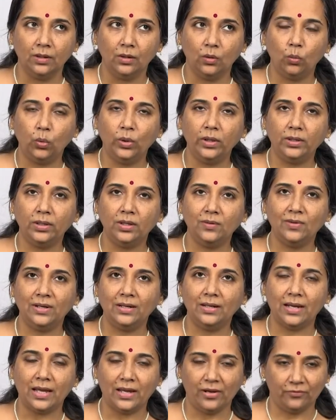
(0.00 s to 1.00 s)
were
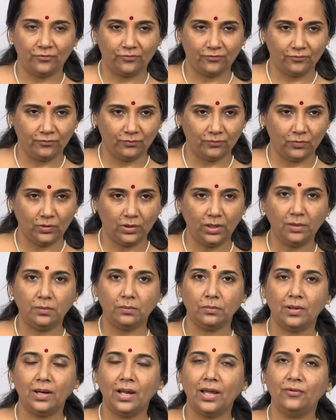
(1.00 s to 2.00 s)
given life, right?
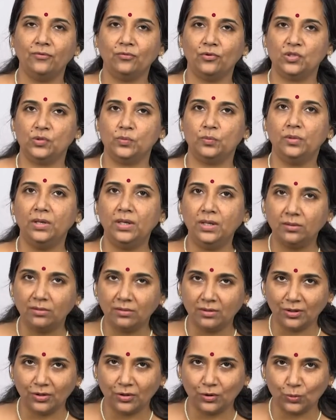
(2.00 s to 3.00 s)
Life was
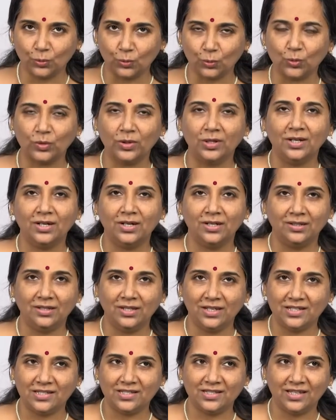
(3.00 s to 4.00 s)
breathed into
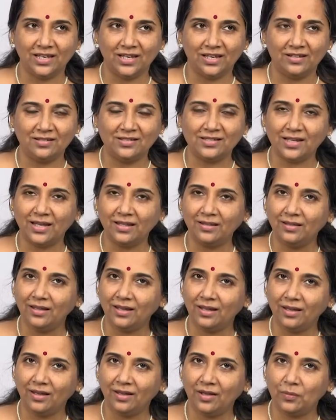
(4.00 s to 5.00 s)
these scales, and
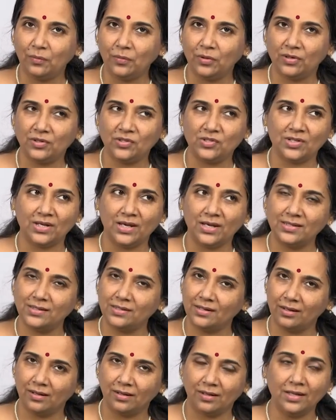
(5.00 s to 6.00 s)
they emerged as
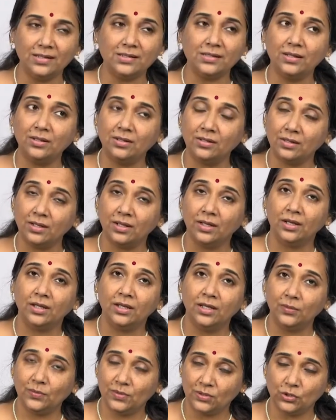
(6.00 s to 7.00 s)
ragas, and
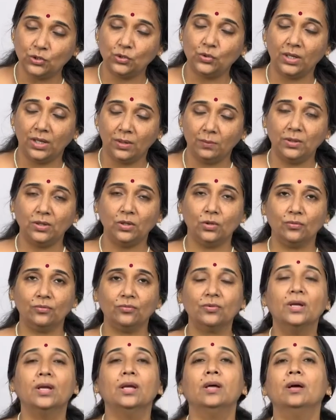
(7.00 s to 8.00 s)
even today many
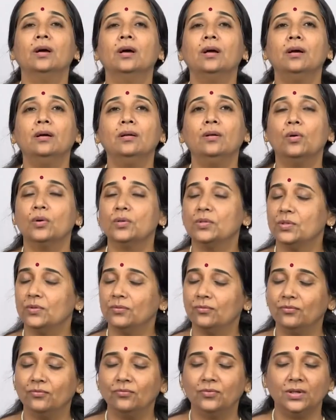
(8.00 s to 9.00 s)
of lots
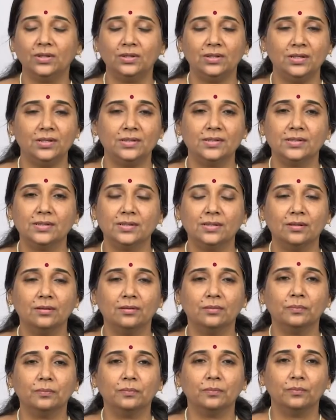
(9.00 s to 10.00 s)
of these
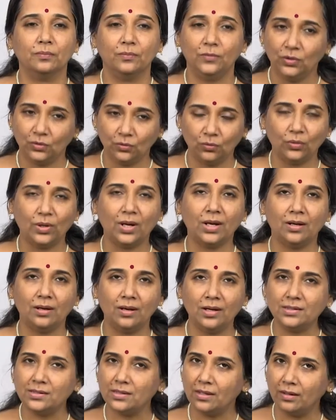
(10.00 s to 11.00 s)
new
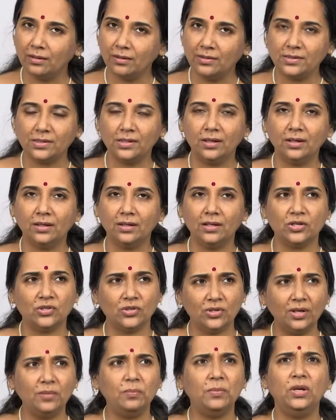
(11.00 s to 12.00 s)
ragas are in
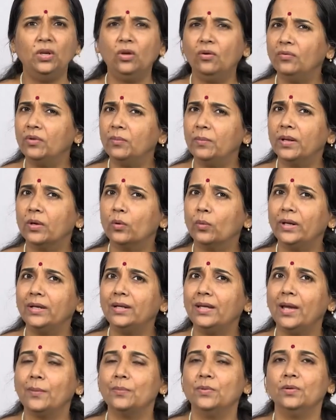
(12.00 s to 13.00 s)
circulation, and many of them are quite
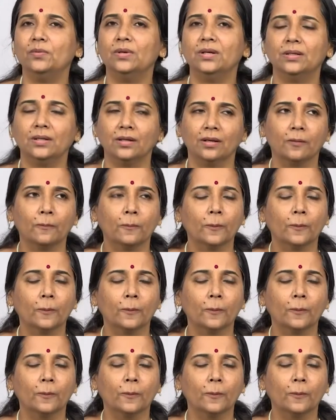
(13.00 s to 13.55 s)
captivating.